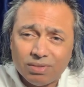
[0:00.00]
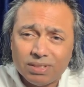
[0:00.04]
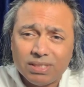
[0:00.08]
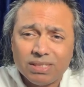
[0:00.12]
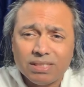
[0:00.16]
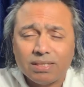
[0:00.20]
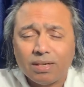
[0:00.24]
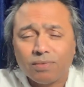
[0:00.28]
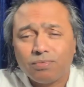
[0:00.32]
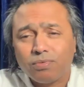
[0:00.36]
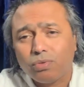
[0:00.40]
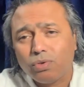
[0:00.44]
which
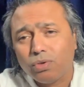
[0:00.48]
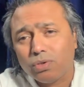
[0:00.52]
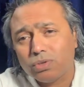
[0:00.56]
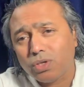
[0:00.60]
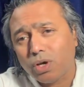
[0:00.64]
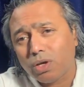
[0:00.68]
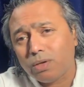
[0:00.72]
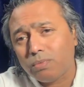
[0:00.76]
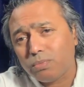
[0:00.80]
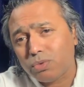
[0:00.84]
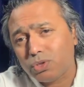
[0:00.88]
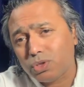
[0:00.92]
is of course
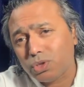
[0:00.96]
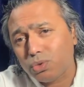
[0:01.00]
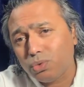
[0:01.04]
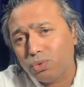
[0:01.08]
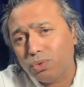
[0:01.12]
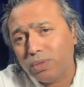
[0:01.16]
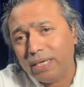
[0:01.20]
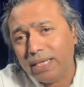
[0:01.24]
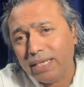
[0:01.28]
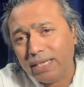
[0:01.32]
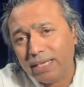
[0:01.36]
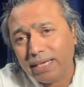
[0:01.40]
almost
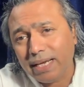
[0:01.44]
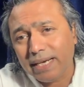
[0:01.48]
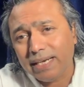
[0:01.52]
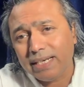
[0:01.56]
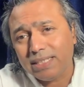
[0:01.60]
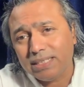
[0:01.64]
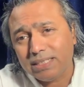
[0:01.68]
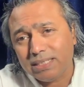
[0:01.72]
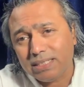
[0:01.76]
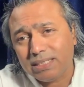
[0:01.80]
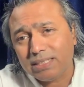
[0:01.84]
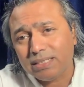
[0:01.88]
two
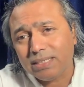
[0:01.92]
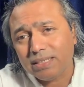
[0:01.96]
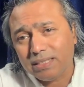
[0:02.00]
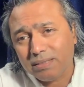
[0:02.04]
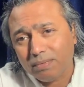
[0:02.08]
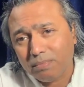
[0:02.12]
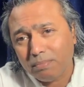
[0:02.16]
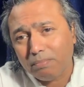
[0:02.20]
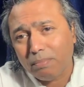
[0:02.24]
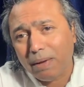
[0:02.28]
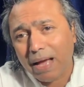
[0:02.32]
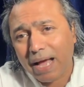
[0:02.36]
decades
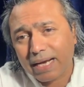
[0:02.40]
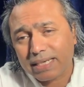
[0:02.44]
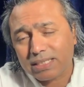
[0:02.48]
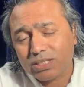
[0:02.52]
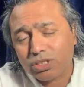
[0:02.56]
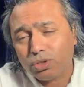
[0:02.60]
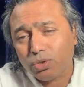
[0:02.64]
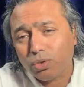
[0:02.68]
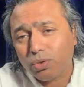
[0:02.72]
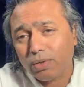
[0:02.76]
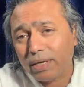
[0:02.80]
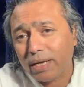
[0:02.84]
back
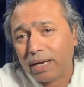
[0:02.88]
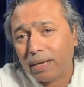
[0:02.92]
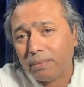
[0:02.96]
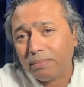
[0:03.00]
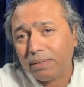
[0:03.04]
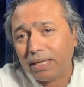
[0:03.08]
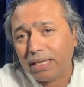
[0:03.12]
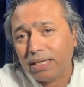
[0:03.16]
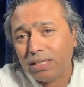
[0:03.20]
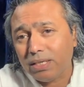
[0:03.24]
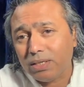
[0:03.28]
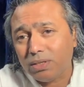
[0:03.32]
story i'm
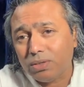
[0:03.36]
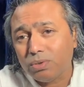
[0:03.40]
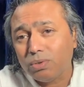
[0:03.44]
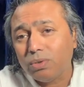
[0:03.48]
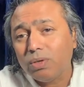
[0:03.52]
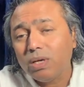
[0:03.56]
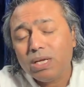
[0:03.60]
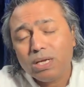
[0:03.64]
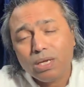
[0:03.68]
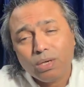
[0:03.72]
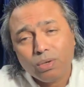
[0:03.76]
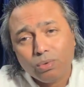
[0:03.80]
telling you
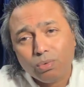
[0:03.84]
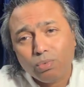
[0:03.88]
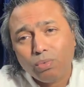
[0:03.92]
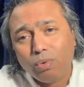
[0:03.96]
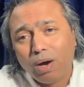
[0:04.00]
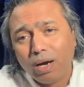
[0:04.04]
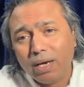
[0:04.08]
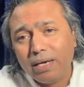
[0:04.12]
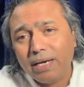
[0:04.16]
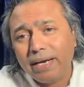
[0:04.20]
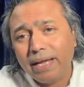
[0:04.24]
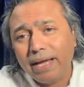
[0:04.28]

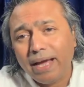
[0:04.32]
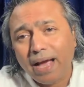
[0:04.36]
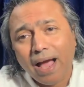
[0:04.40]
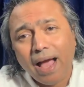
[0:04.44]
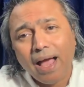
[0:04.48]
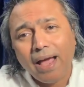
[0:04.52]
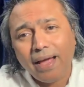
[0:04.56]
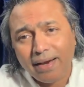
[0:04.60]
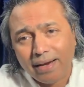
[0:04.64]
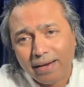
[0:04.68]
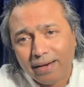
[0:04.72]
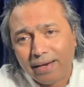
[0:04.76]
one day
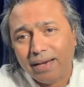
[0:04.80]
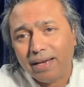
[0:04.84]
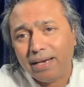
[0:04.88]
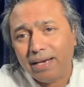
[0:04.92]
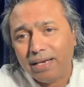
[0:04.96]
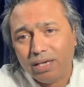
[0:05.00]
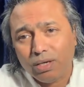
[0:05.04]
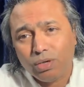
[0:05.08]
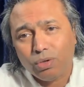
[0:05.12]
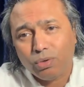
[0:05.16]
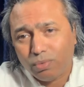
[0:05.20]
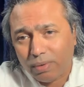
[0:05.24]
i
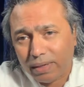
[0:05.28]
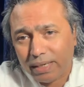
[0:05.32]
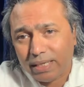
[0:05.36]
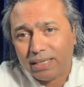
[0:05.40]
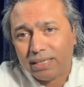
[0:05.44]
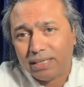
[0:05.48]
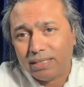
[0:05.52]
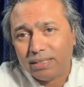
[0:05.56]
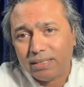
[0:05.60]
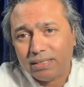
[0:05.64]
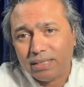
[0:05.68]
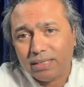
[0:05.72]
really quit
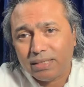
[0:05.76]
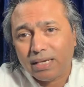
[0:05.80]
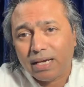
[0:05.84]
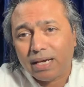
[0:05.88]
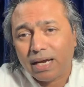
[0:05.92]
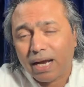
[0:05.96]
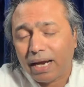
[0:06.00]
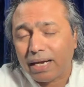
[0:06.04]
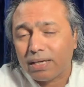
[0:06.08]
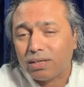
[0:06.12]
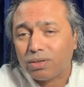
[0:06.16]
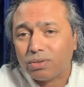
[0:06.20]

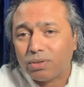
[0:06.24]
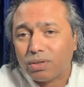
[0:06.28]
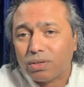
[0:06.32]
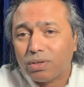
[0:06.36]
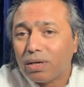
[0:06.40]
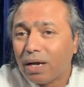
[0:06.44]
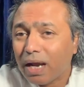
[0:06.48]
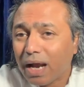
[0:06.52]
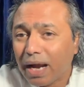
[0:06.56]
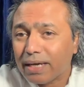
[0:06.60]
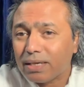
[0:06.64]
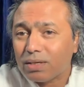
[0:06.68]
i
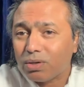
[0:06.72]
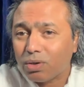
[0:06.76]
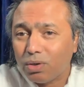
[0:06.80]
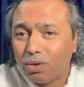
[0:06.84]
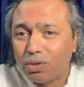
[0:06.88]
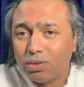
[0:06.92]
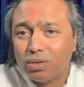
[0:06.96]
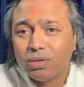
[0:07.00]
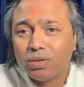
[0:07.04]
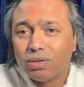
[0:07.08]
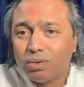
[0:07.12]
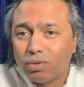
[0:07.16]
i
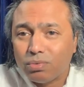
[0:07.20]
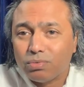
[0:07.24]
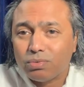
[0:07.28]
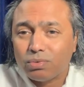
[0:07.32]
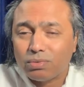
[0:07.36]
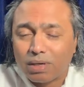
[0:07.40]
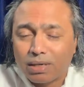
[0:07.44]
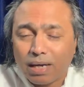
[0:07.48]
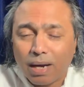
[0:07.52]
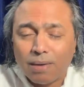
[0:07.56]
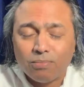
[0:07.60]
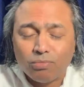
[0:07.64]
told
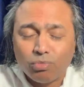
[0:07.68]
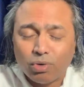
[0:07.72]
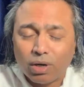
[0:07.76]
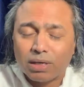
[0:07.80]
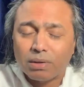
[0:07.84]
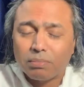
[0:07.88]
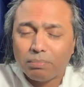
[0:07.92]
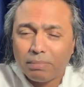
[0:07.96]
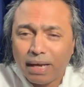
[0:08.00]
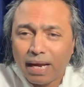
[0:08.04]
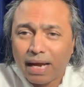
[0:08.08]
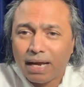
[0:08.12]
come
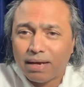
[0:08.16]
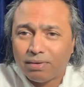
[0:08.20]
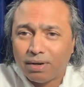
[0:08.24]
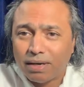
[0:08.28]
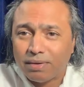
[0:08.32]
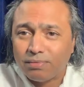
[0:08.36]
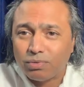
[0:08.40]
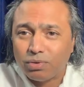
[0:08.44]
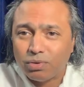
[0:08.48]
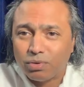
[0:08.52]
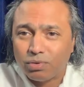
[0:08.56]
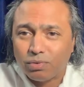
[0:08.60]
what may i
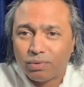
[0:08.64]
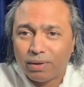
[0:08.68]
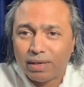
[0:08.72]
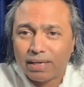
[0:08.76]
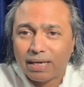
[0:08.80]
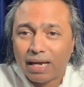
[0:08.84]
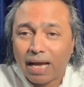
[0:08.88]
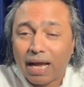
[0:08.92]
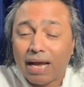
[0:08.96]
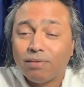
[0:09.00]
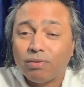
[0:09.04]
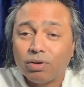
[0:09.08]
have to quit
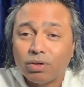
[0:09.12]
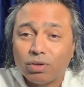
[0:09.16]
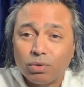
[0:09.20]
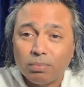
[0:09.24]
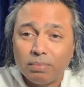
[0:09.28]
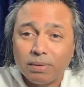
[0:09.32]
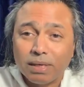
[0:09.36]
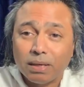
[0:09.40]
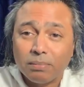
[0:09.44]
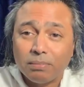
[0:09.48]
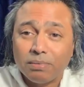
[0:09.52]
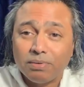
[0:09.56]
i want to
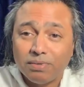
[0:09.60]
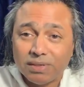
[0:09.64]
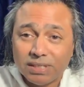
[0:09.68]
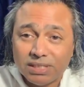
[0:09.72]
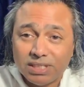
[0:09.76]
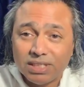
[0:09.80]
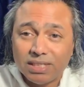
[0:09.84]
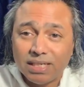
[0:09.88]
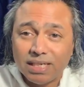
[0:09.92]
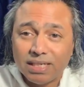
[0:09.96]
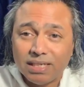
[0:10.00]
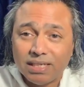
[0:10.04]
become a
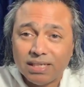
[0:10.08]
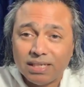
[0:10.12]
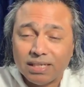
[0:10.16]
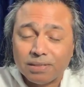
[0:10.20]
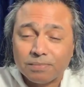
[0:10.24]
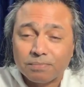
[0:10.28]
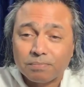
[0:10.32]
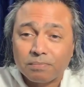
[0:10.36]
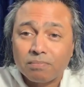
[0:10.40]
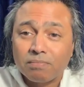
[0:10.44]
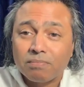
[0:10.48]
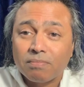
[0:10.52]

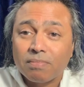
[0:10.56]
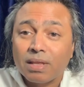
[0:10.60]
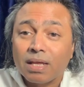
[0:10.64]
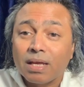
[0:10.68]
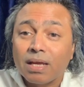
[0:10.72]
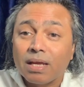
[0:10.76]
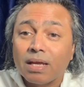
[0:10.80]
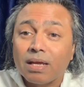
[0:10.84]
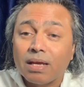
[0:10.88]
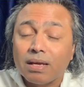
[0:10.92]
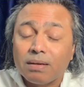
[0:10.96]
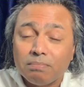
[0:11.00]
vegetarian
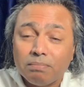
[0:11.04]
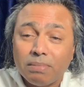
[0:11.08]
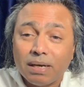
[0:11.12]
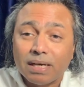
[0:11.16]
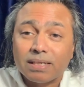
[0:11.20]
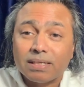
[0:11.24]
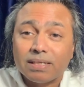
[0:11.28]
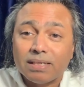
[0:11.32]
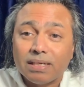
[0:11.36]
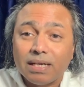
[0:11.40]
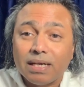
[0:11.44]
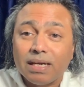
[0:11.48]

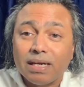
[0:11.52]
but